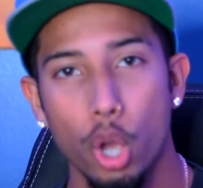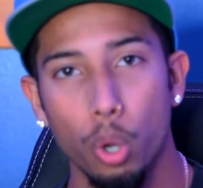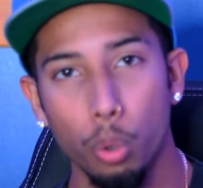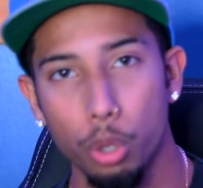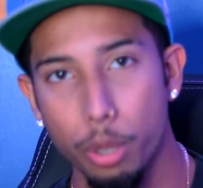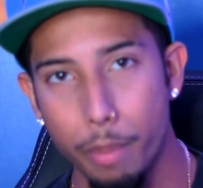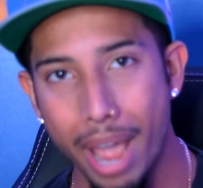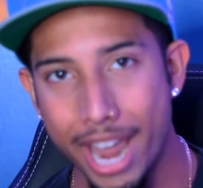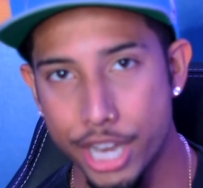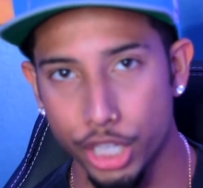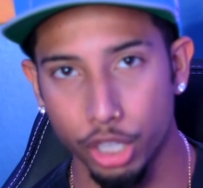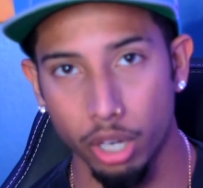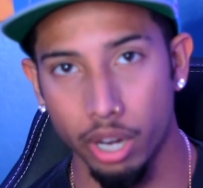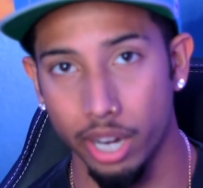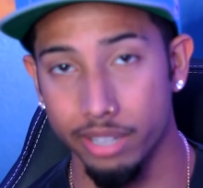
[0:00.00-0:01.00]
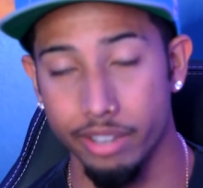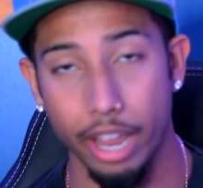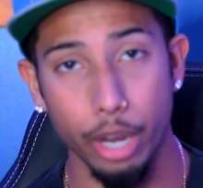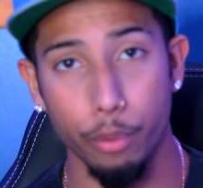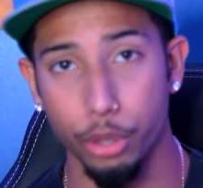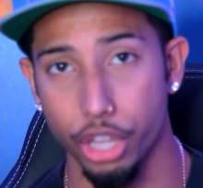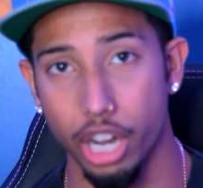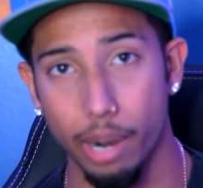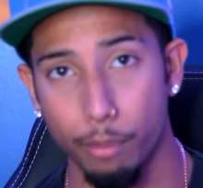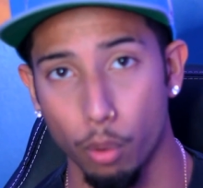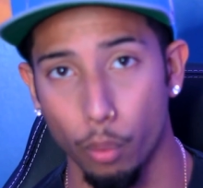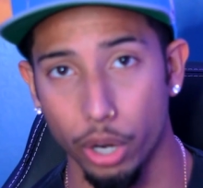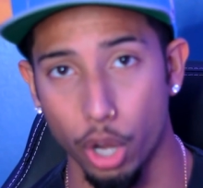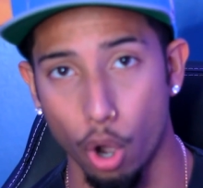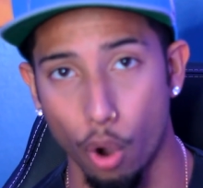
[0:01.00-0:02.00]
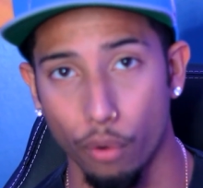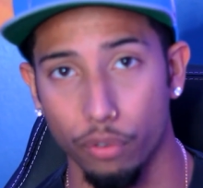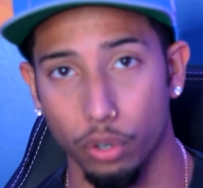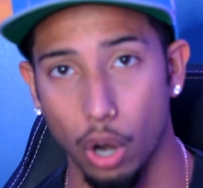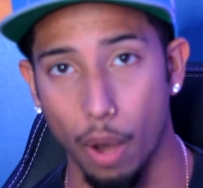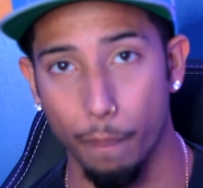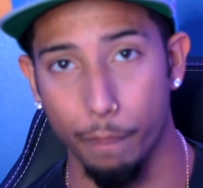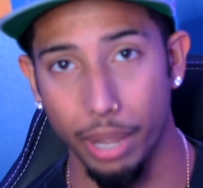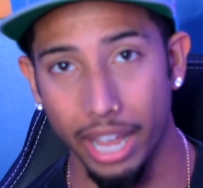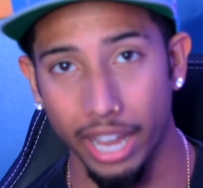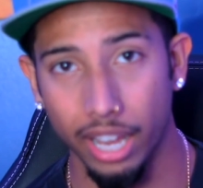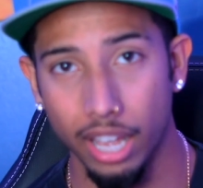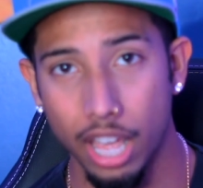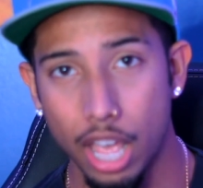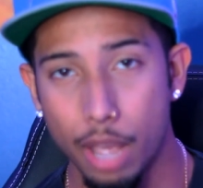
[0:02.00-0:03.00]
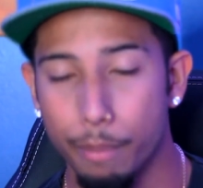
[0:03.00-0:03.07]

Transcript: who the Magic are going to take with the number one overall pick.